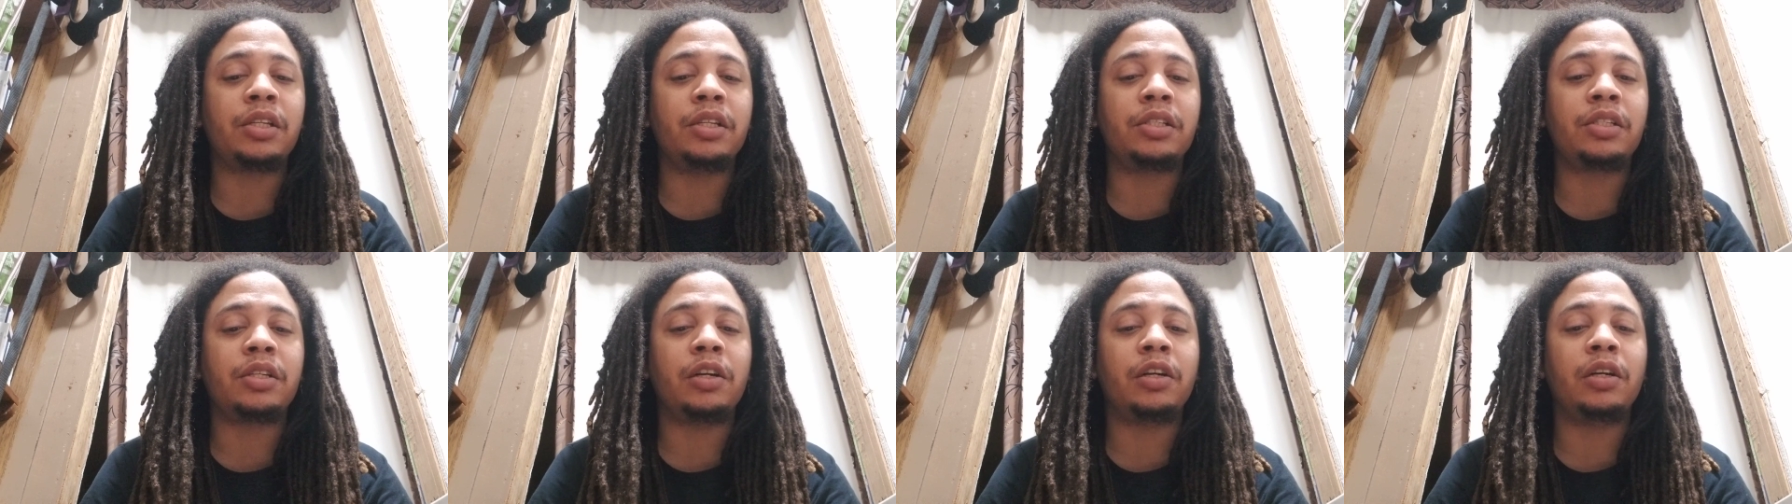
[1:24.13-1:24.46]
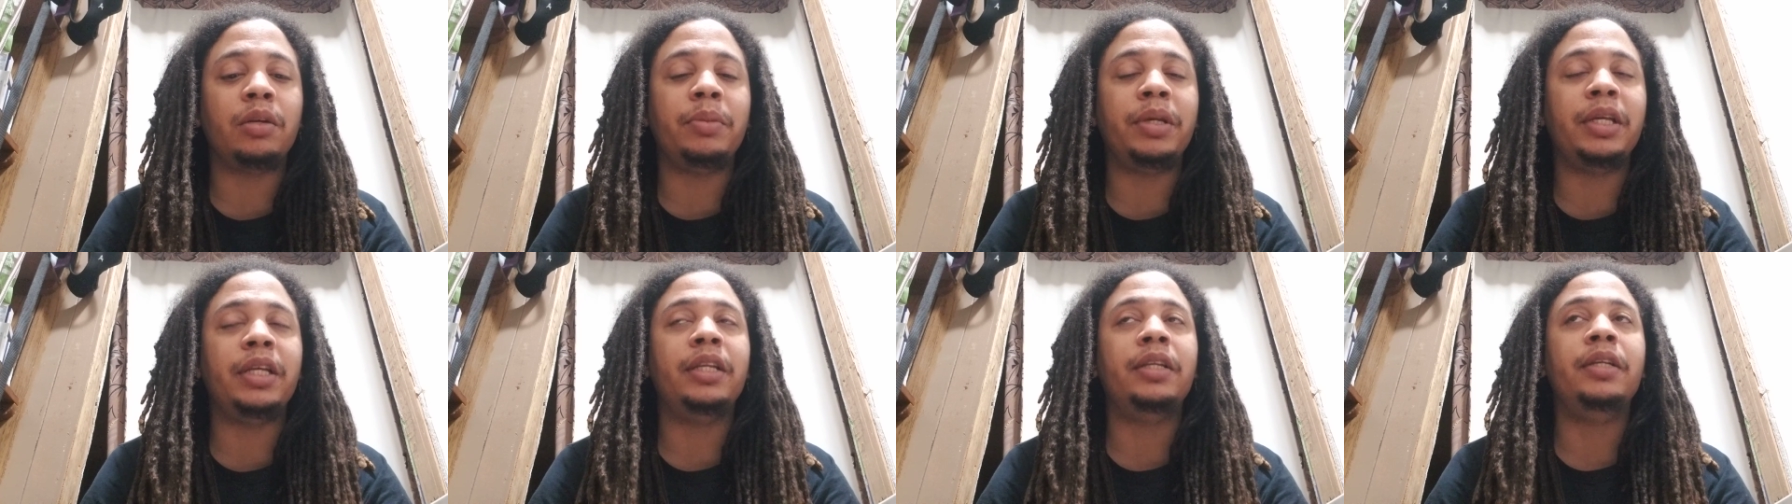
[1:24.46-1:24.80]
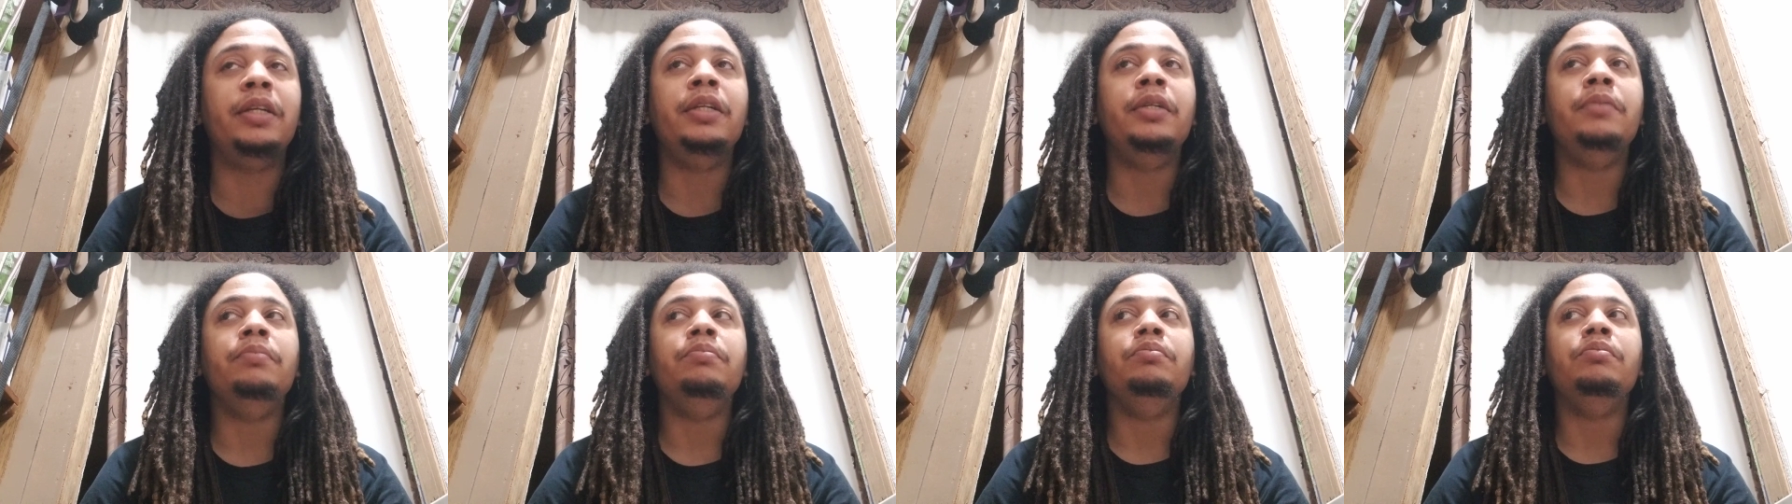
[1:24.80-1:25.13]
the tournament,
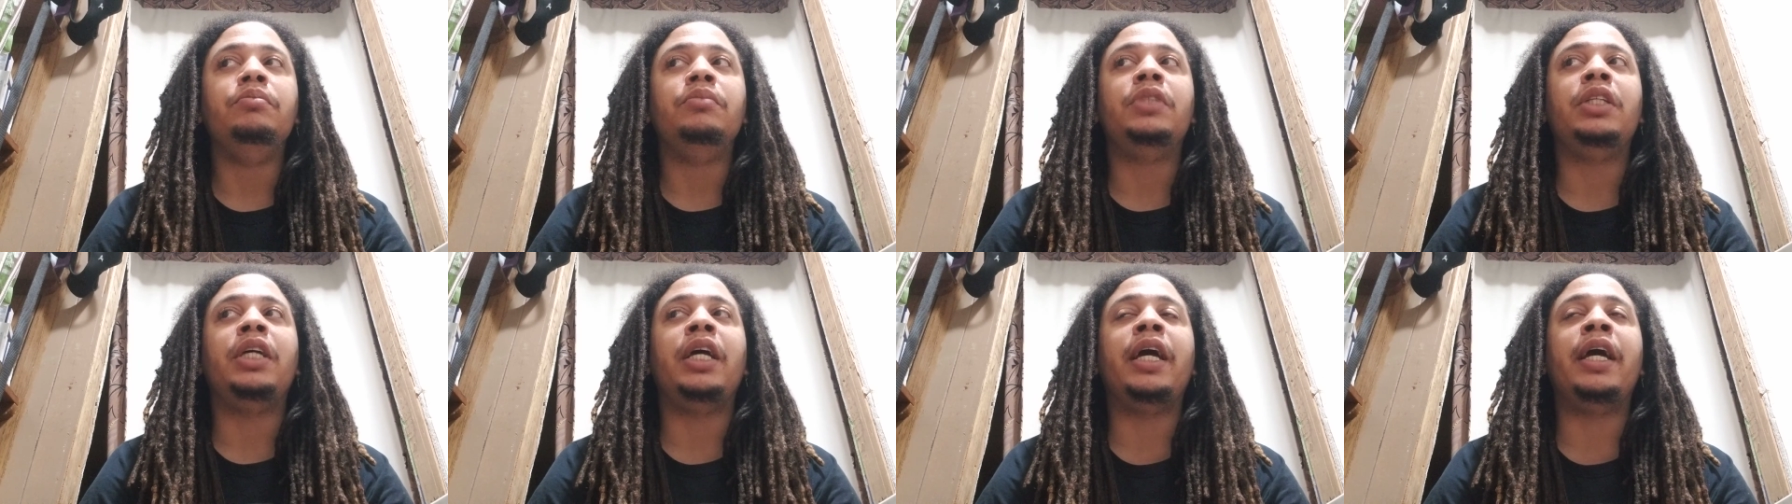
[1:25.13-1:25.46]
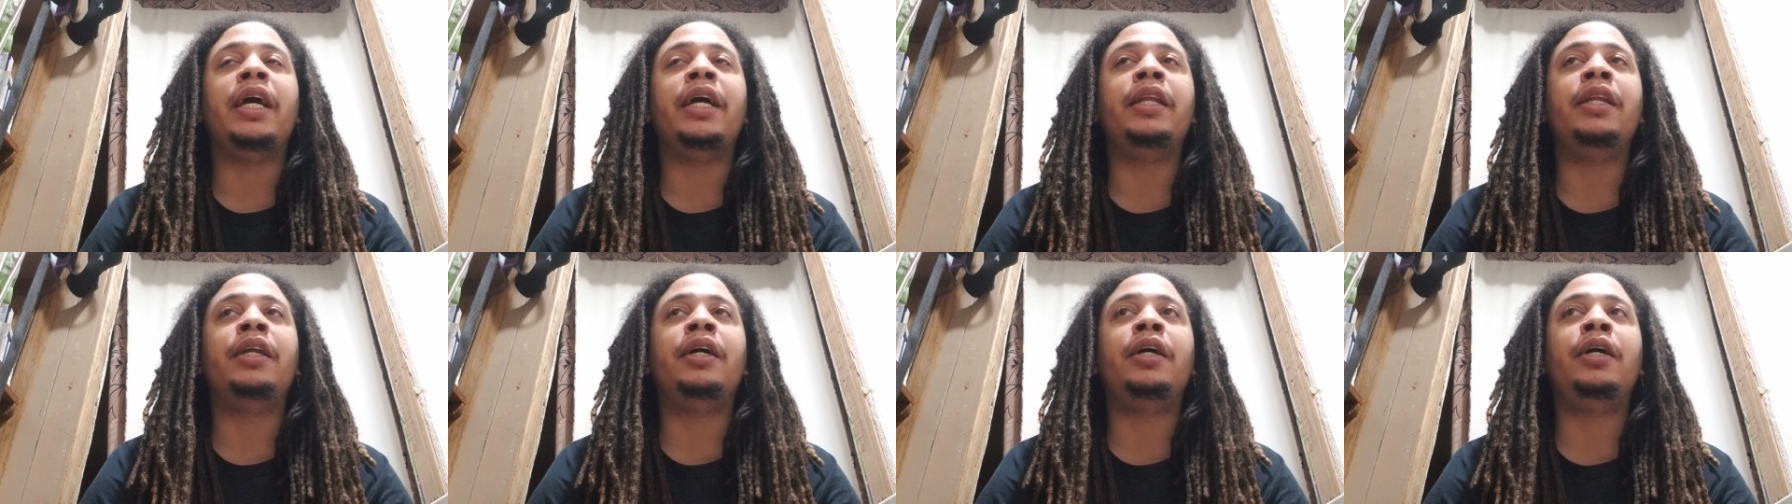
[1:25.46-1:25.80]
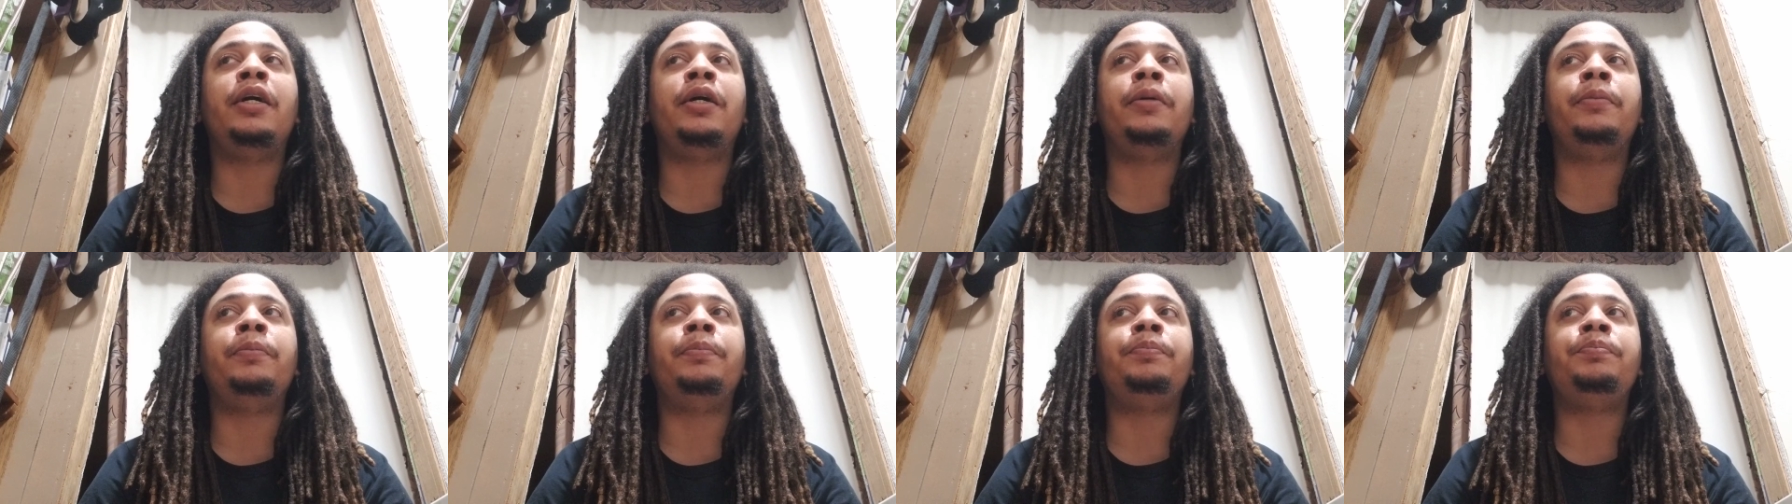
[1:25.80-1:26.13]
and
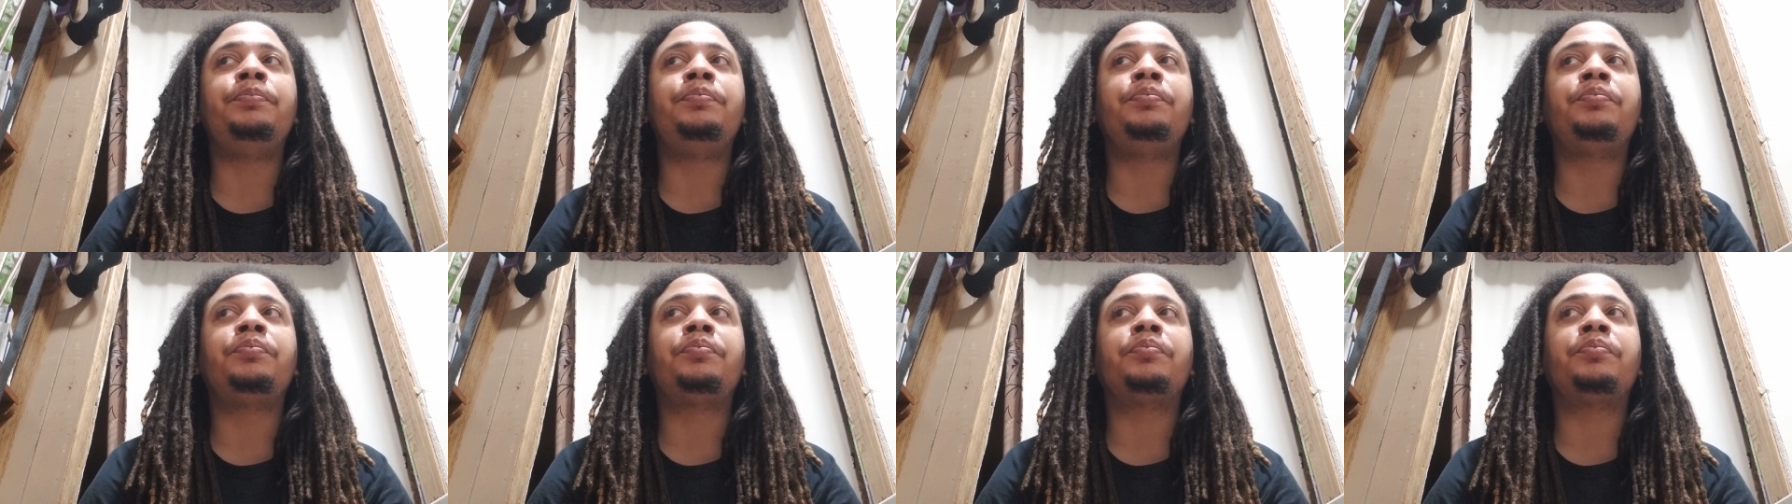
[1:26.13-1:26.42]
um,